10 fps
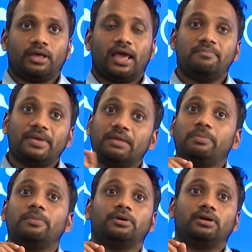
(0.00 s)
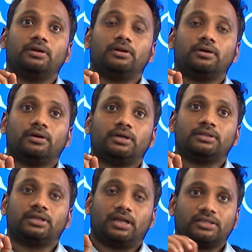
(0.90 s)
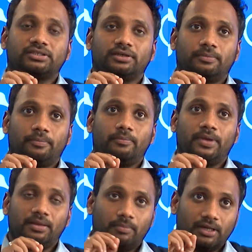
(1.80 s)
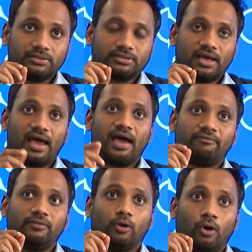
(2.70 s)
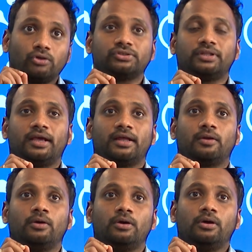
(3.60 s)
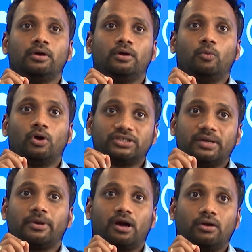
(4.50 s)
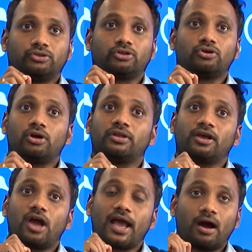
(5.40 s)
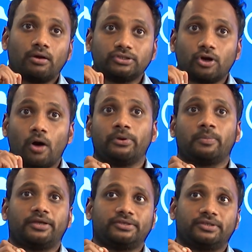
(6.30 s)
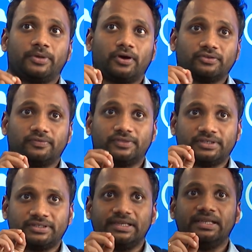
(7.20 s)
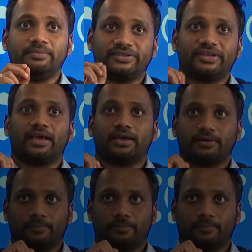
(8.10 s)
And many people in the last many months have lost their WhatsApp accounts or got their accounts compromised because of this silly mistake.